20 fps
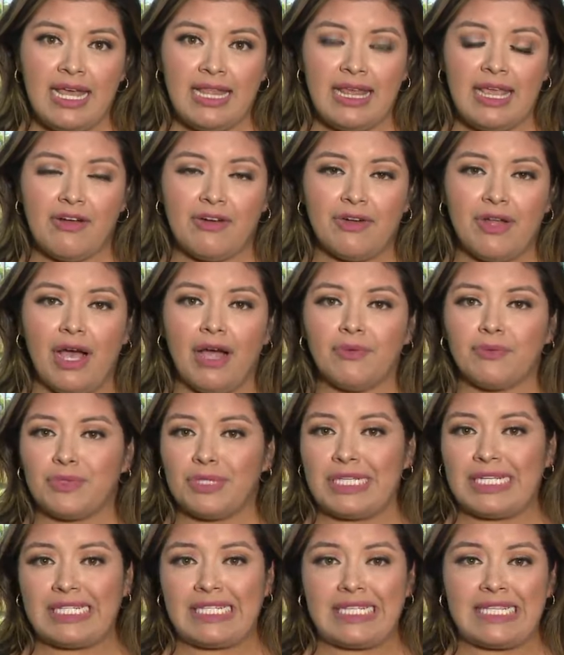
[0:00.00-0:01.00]
They are not
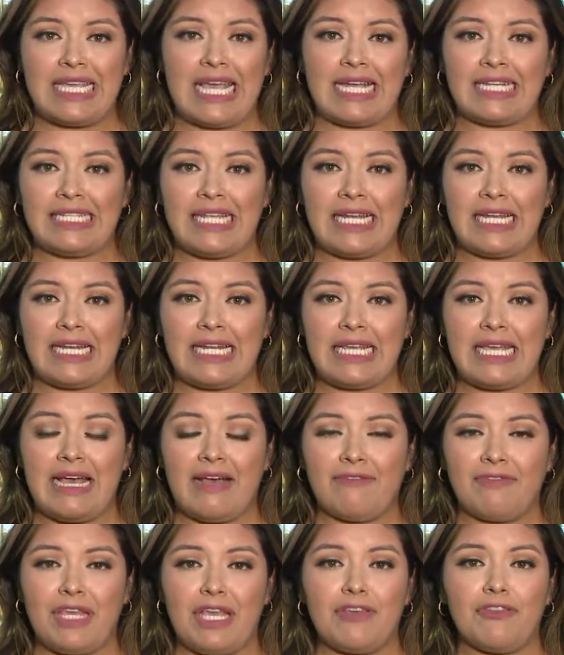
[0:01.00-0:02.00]
releasing the identity
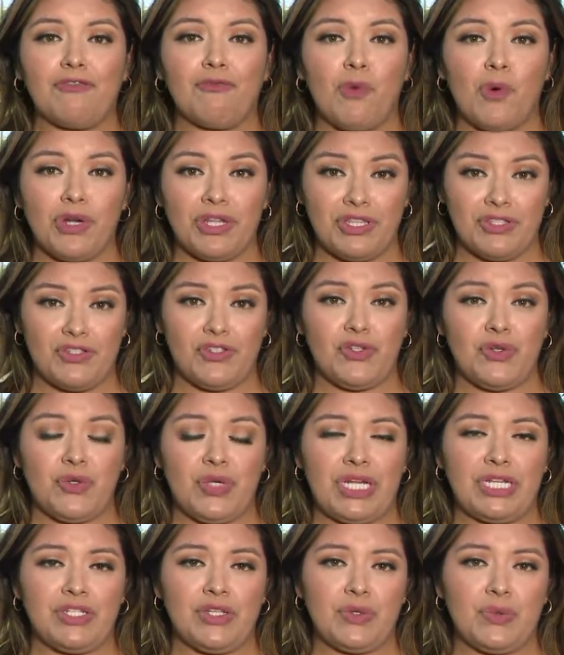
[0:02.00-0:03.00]
of the fourth
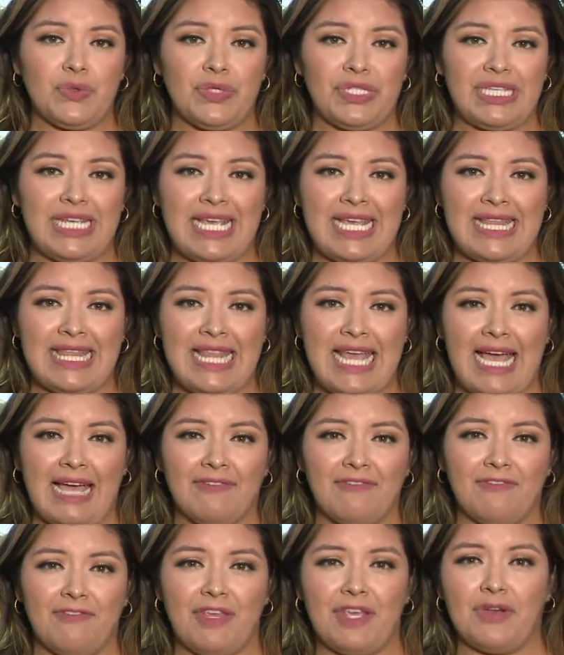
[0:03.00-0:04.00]
student who was in
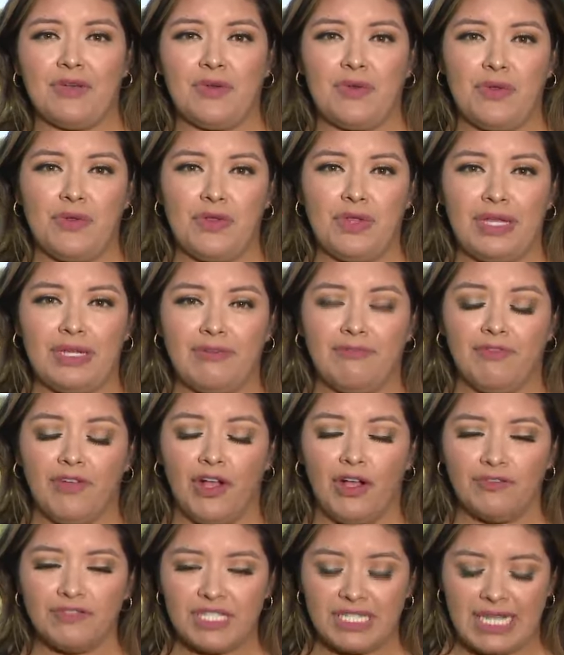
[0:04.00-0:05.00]
that vehicle and
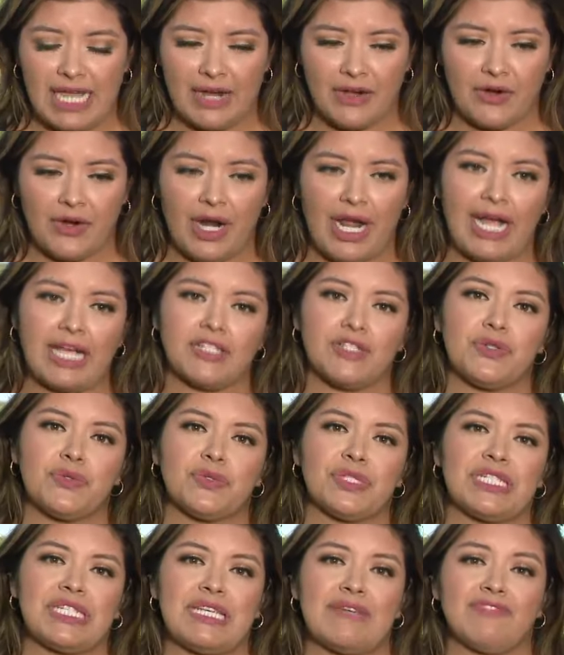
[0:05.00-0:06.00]
involved in that crash who
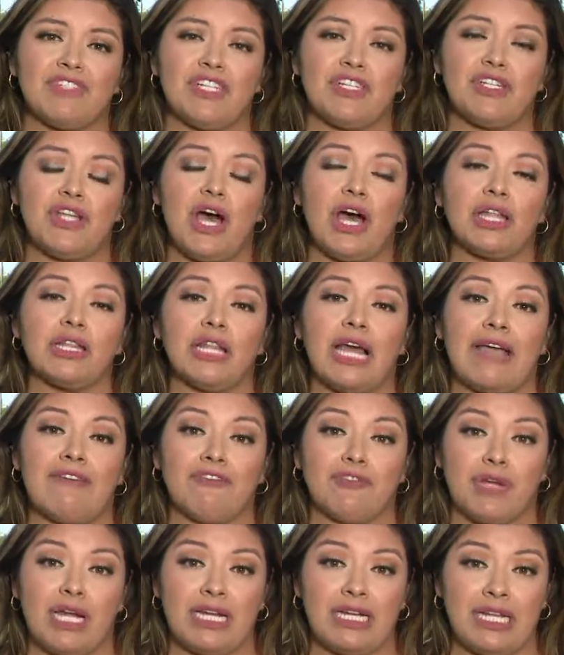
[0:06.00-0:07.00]
received
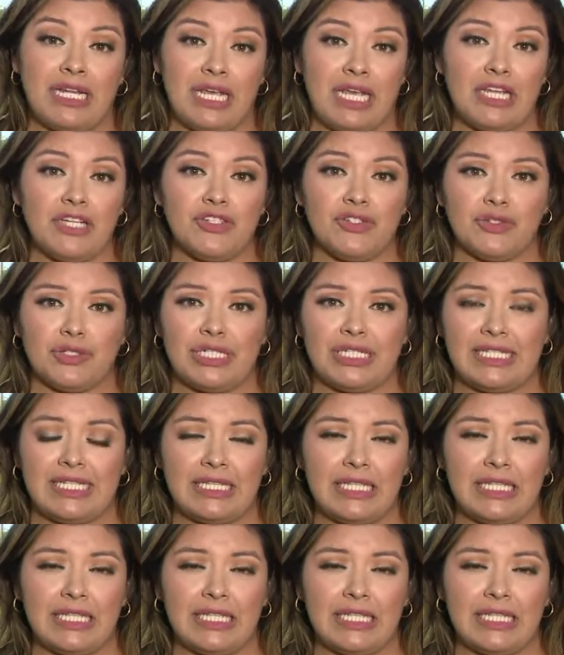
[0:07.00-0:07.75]
non-life-threatening injuries.